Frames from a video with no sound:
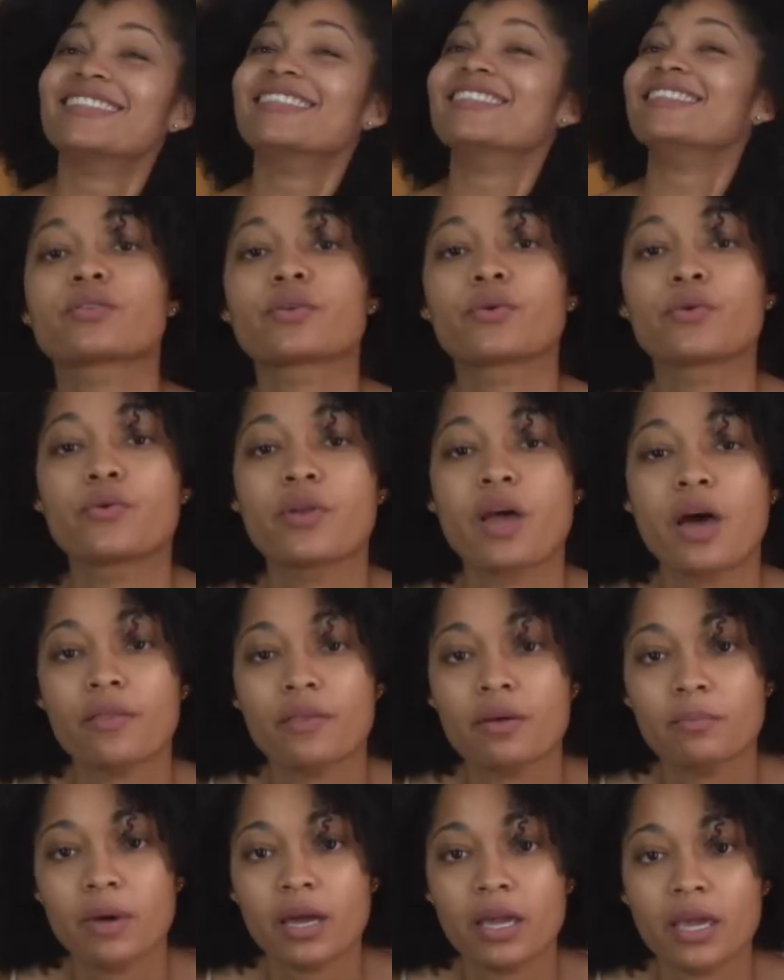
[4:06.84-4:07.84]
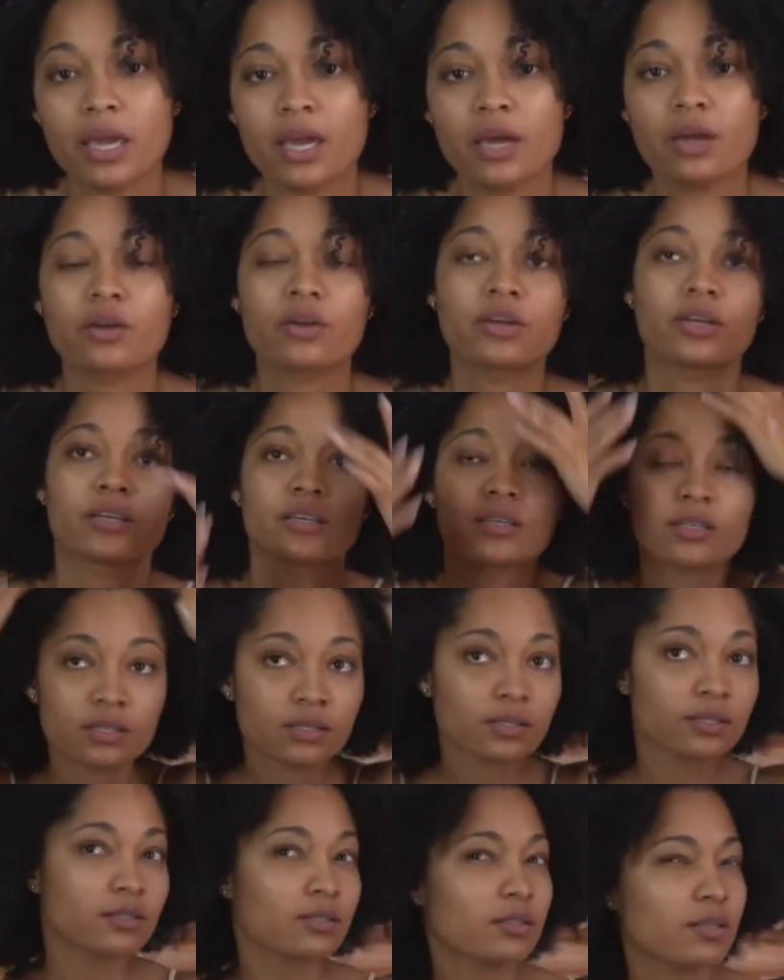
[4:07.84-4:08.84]
So now that my hair
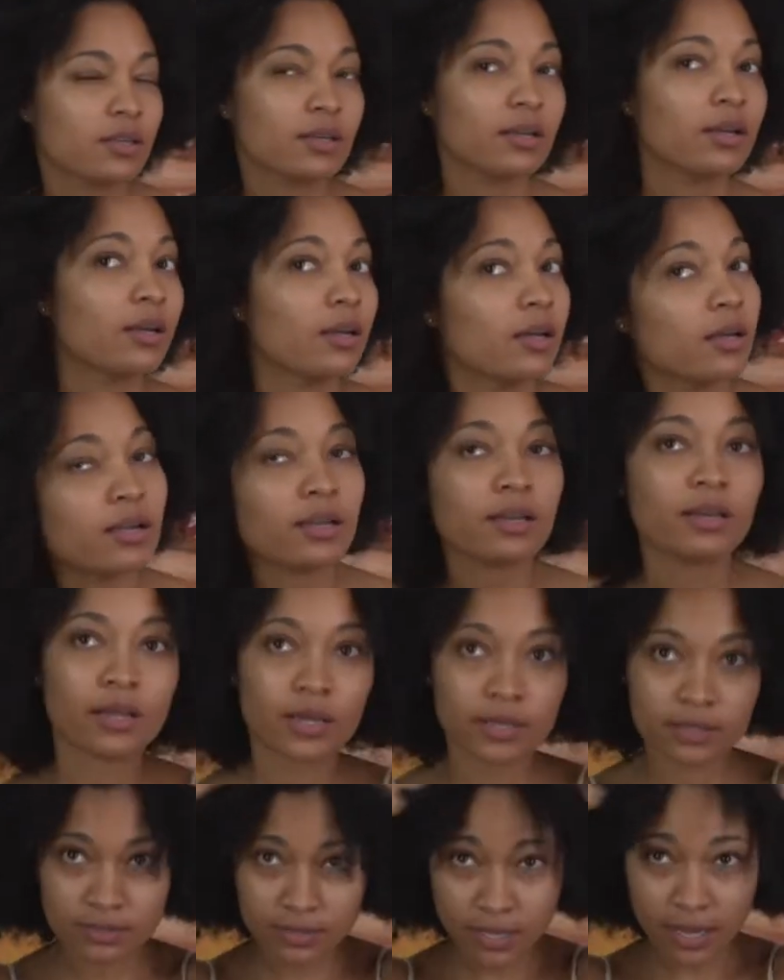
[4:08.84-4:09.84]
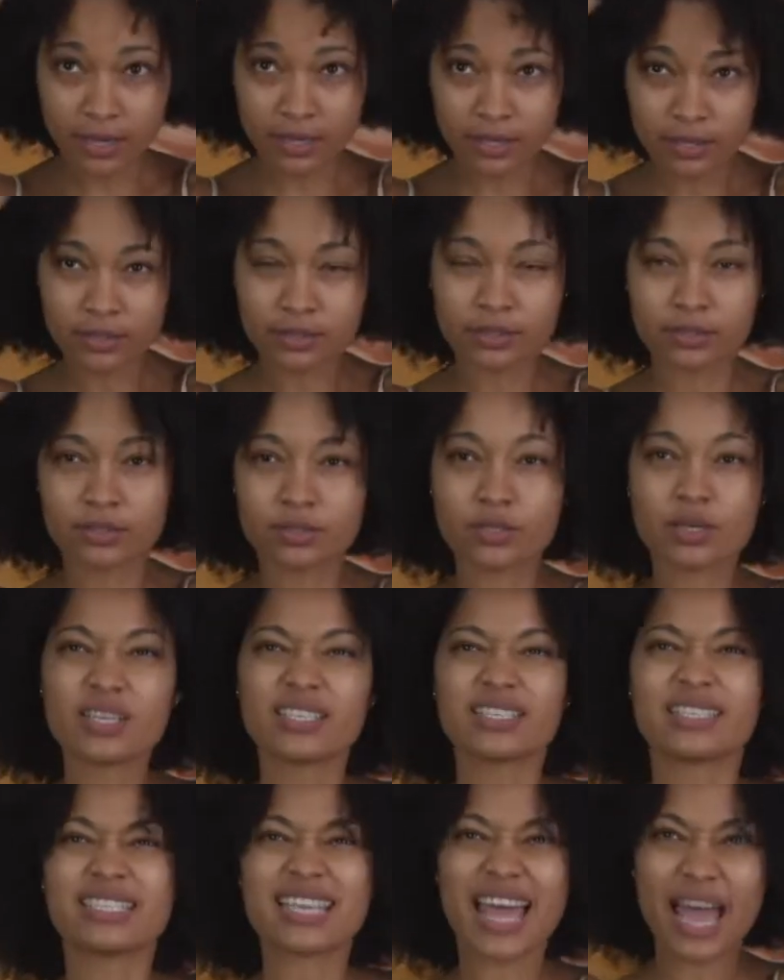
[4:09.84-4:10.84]
is nice and
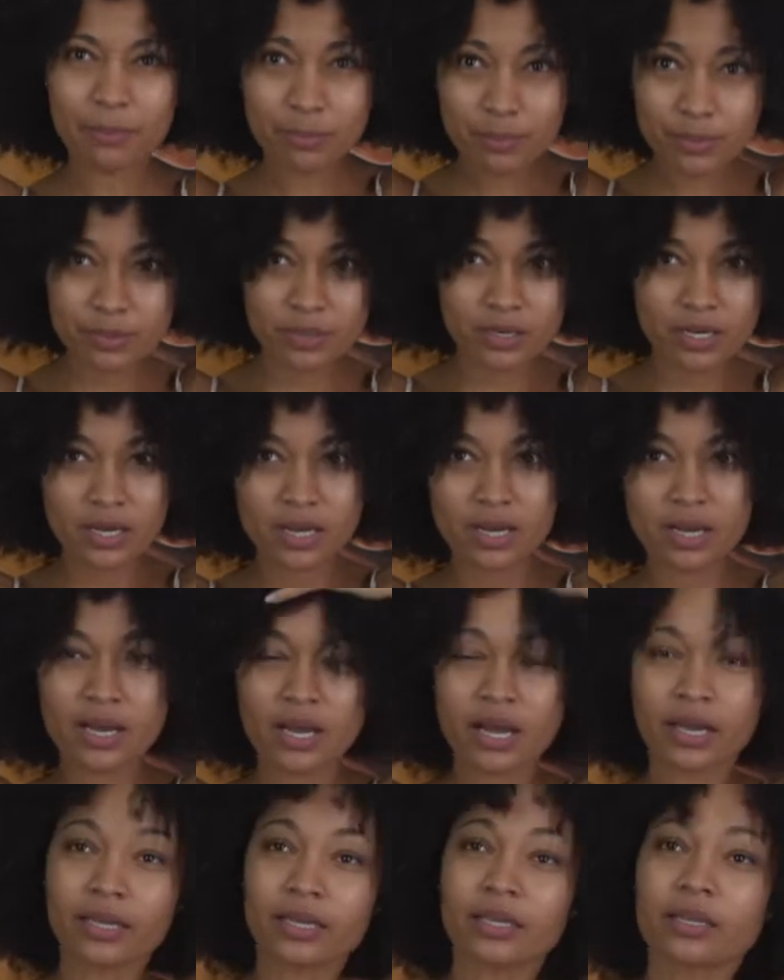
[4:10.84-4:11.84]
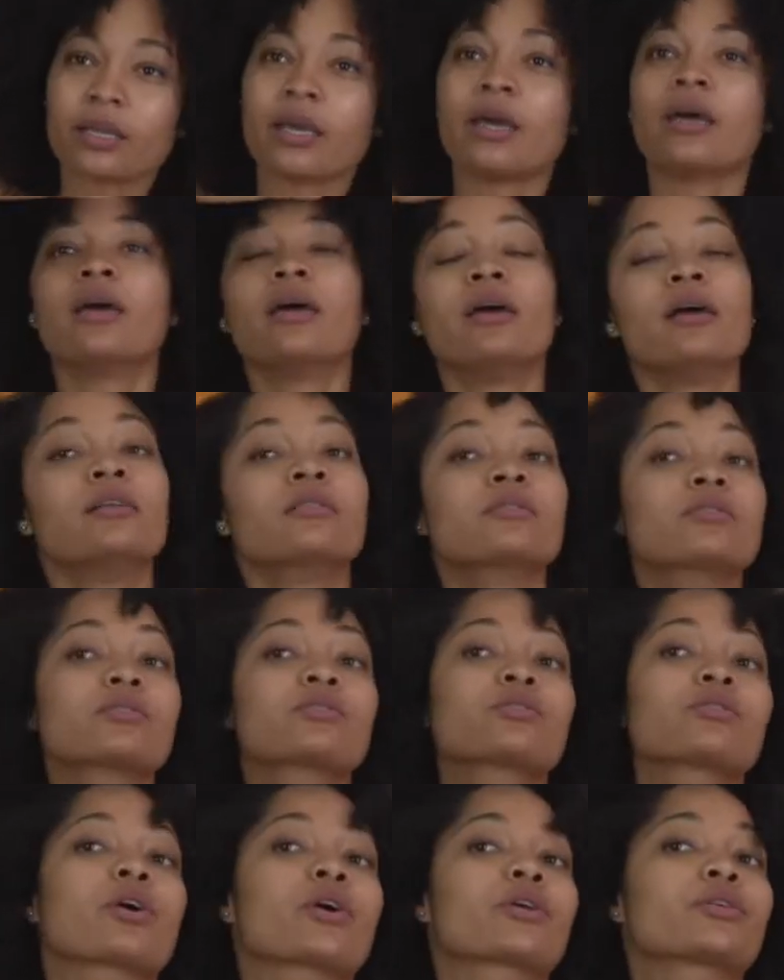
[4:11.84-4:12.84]
damp, I can
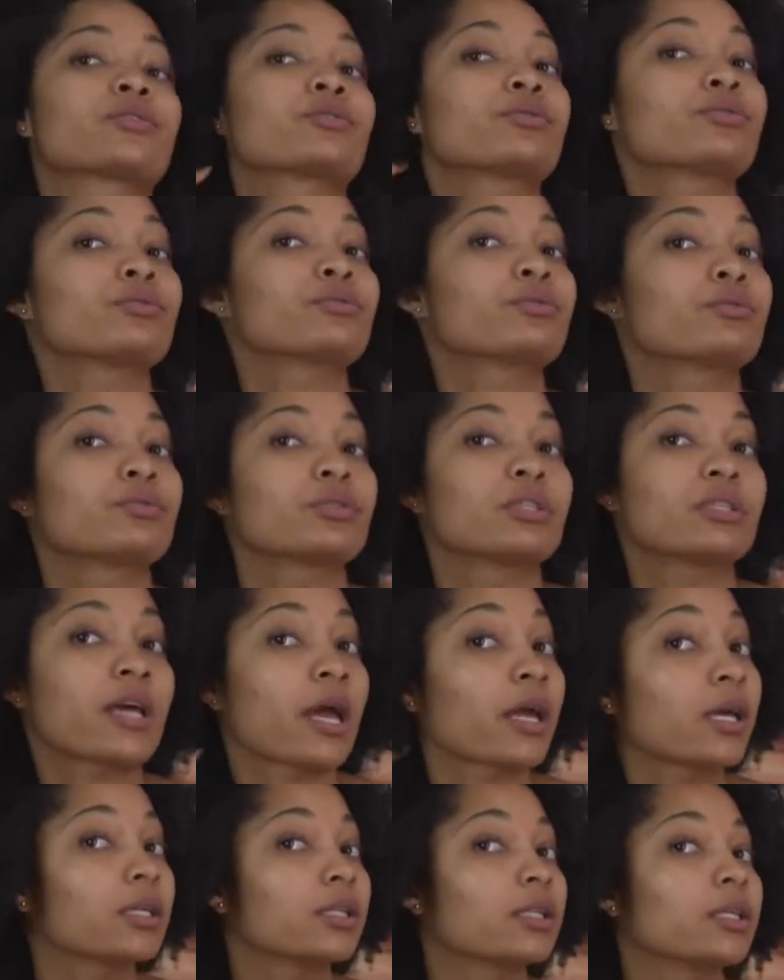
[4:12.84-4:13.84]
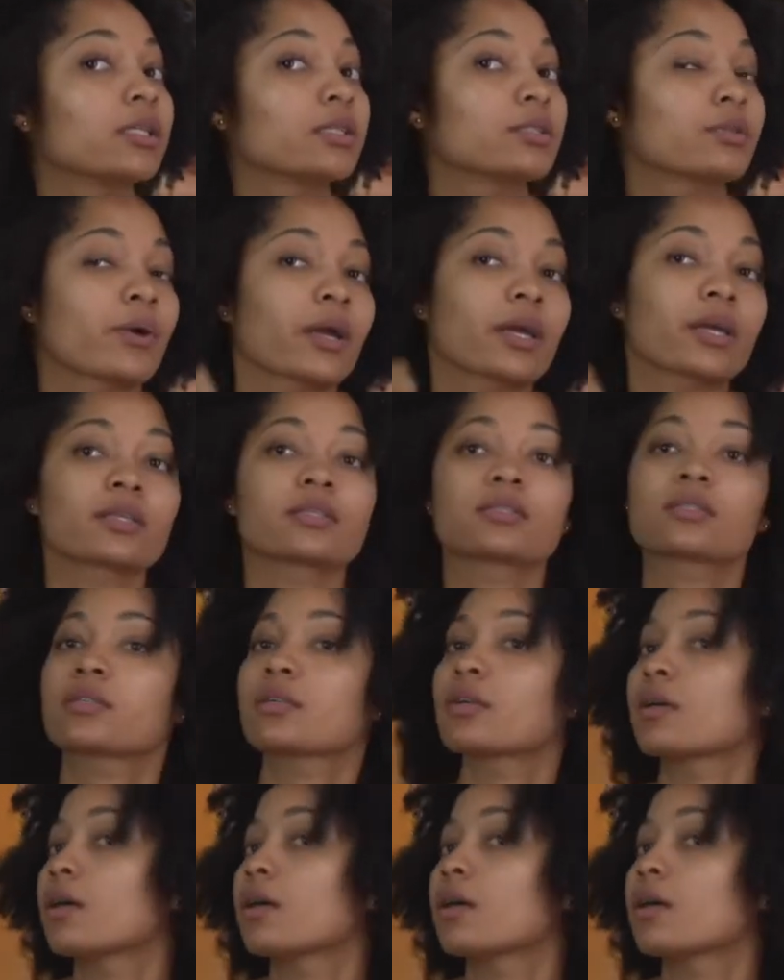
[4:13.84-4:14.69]
start to detangle it, right?